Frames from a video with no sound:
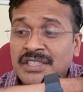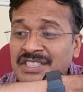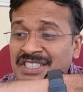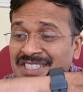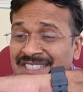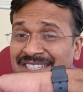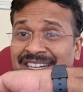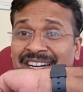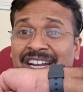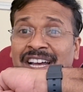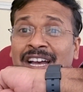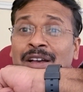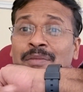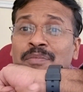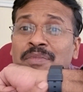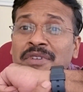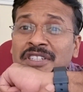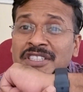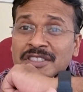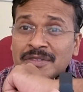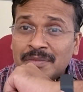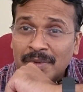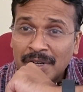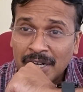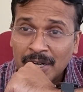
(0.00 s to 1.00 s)
strap
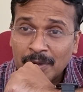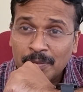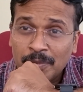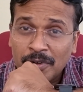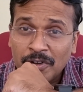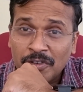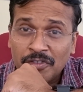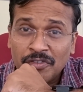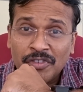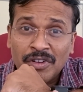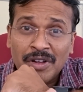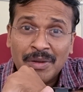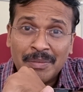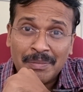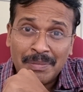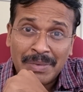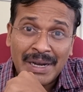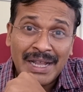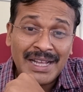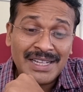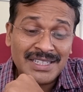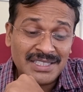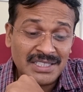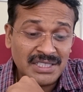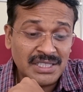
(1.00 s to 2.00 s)
is made up of
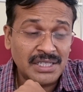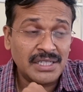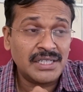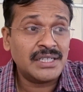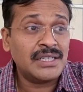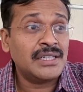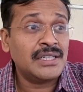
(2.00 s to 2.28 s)
plastic.